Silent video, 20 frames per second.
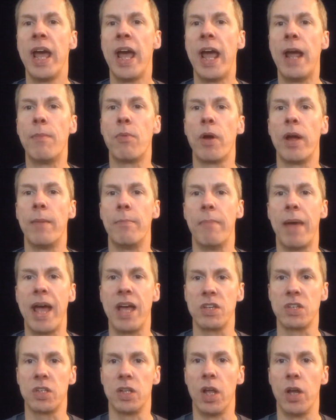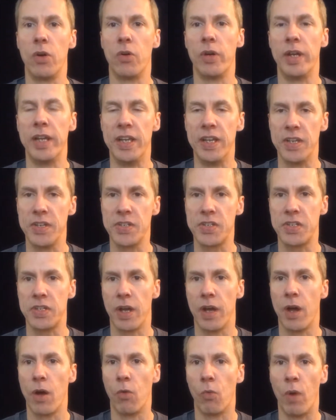Abraham Maslow is
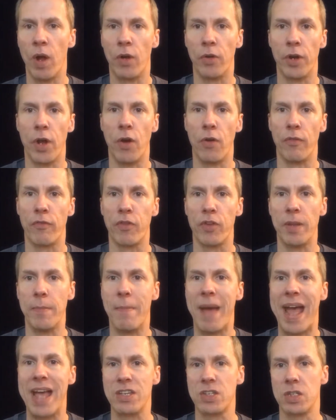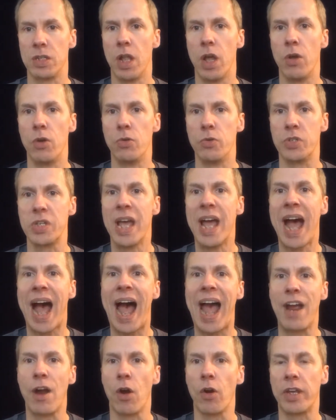well known for the Maslow's
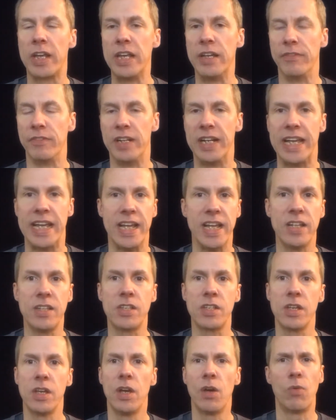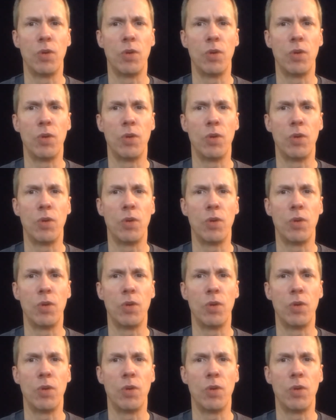hierarchy of needs,